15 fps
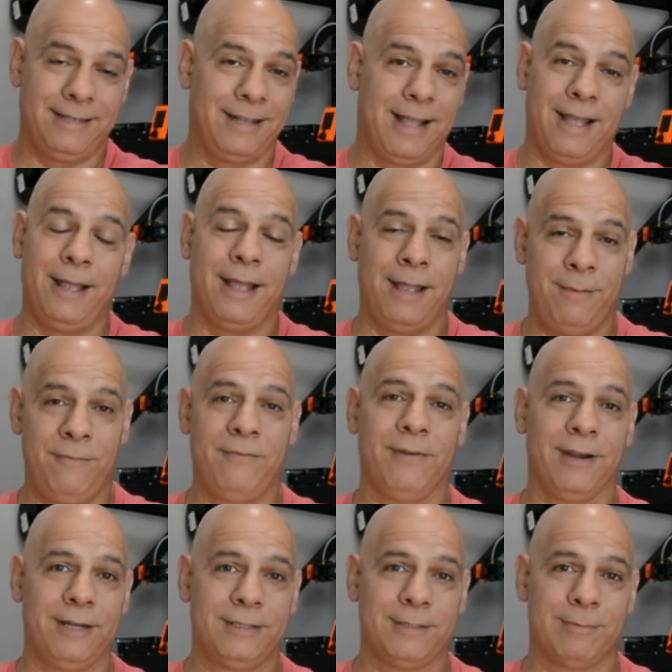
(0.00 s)
I'm
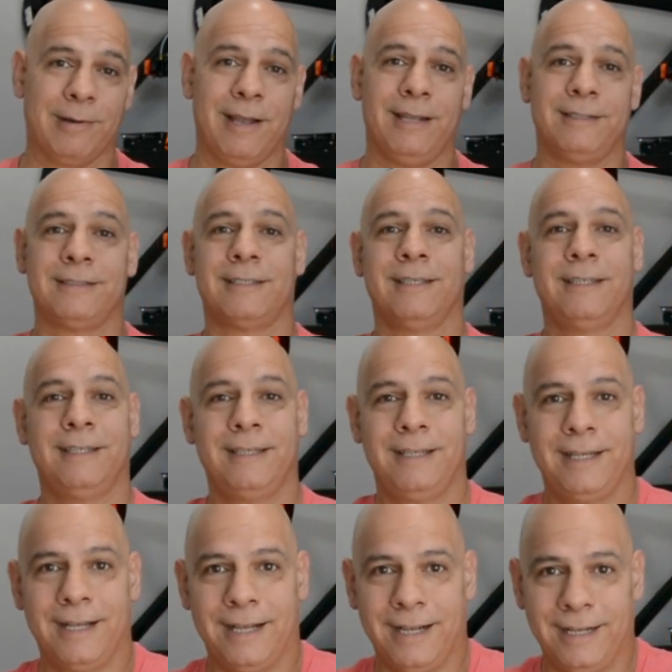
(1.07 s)
very surprised.
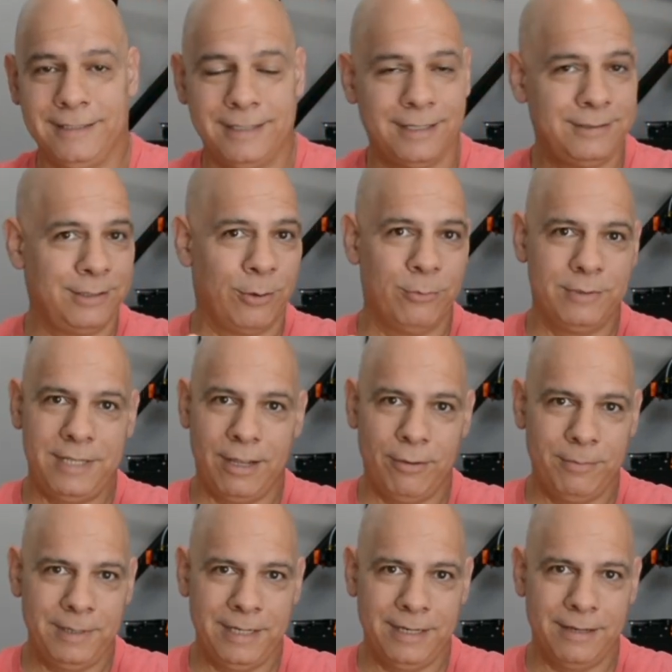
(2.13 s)
Don't tell
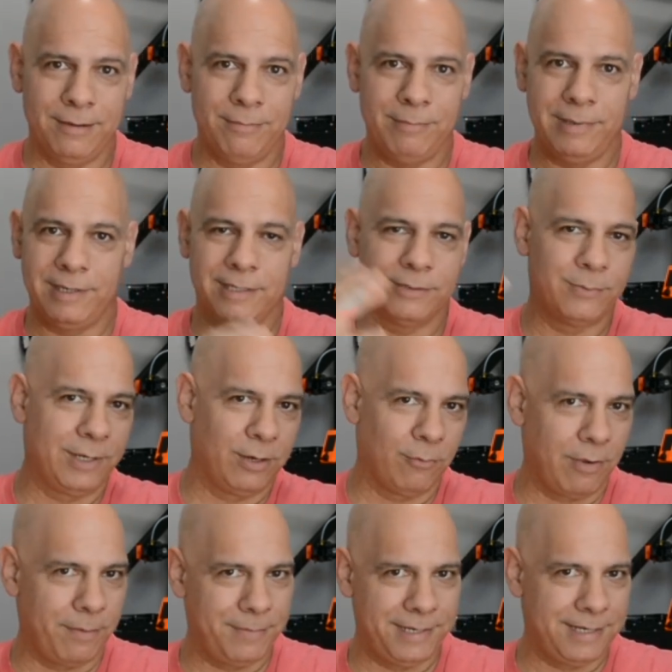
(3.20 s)
me, because we don't
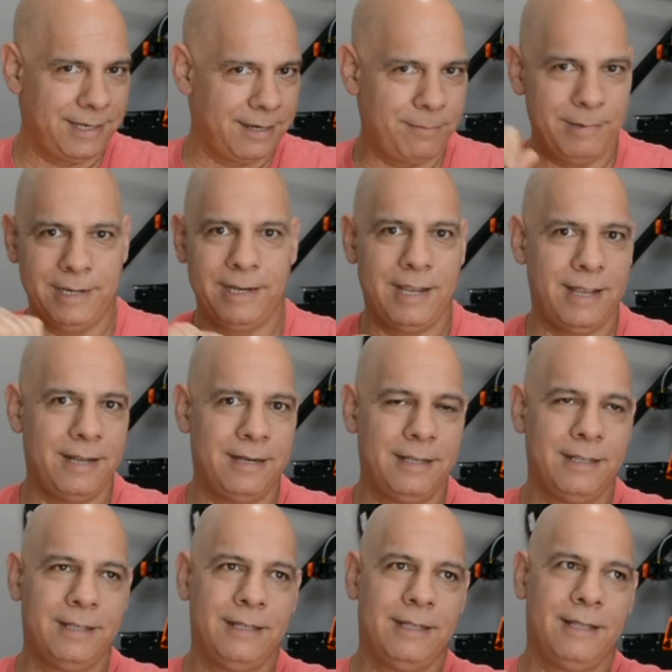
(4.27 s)
want me to get a big head.
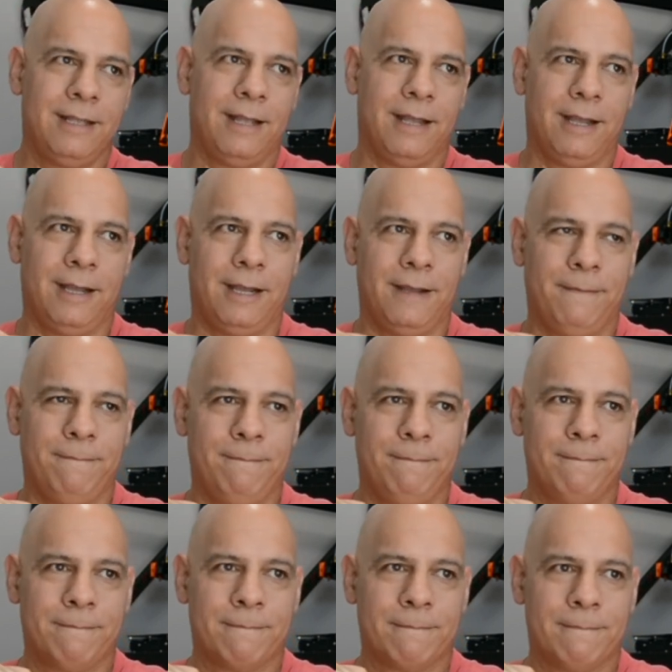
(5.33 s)
And
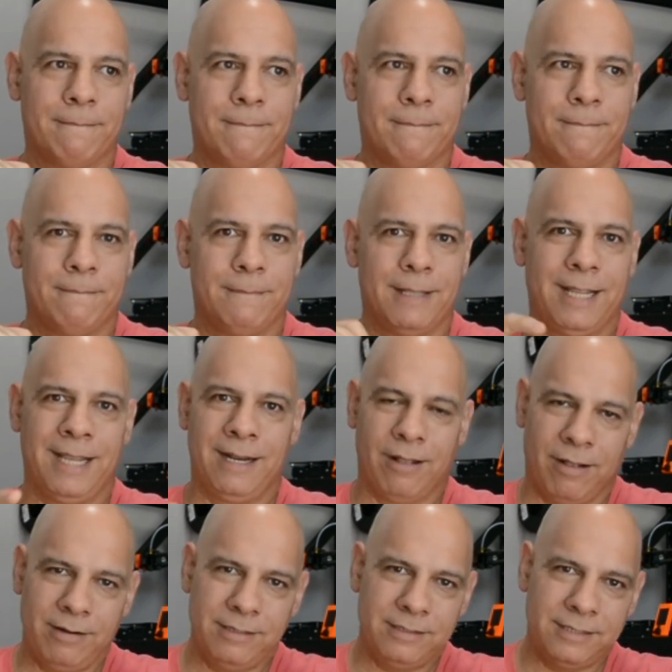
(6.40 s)

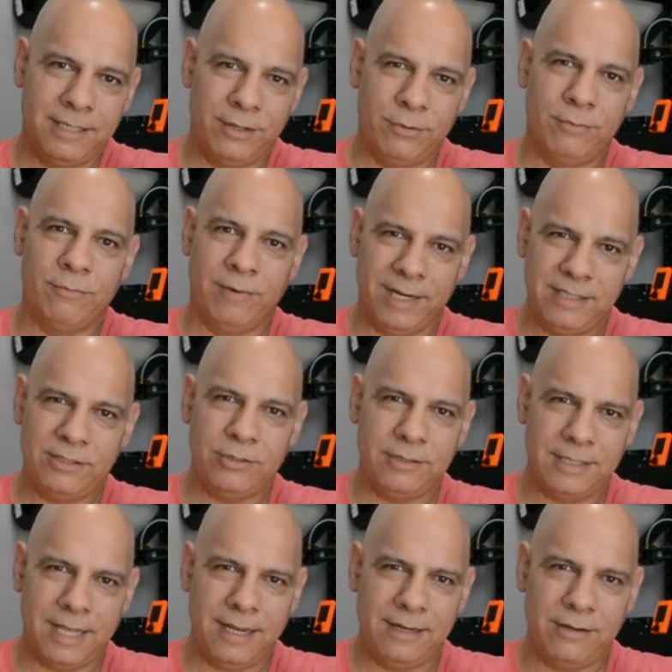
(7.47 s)
honestly, raise your
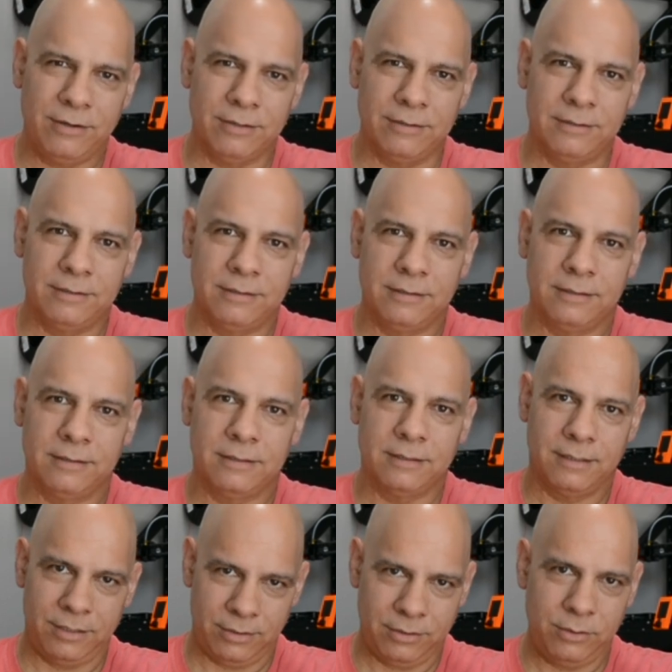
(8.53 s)
standards.
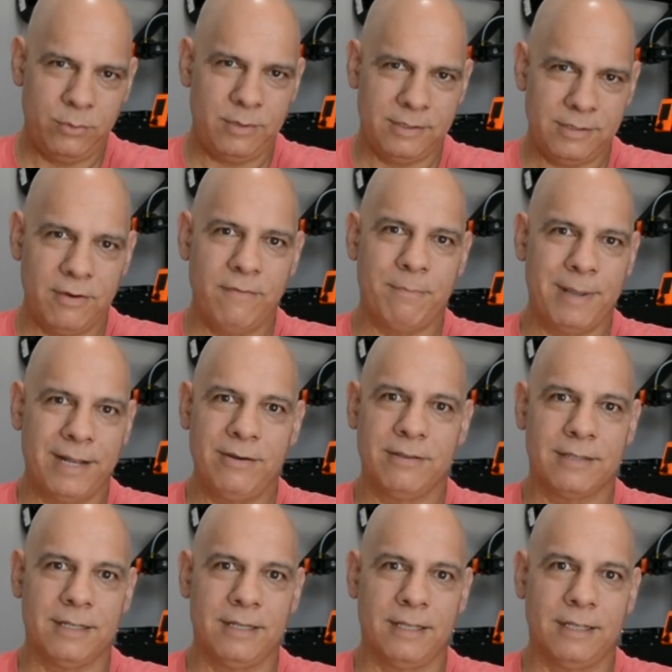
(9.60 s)
You deserve better
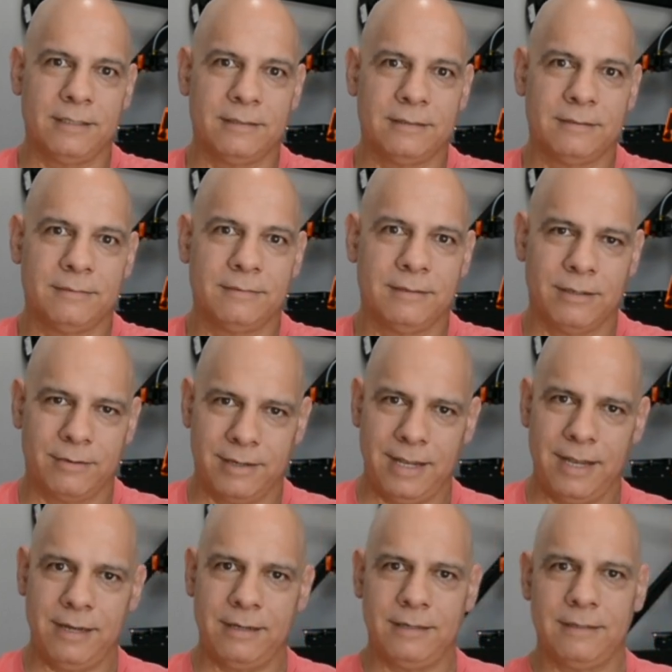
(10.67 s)
than this, okay?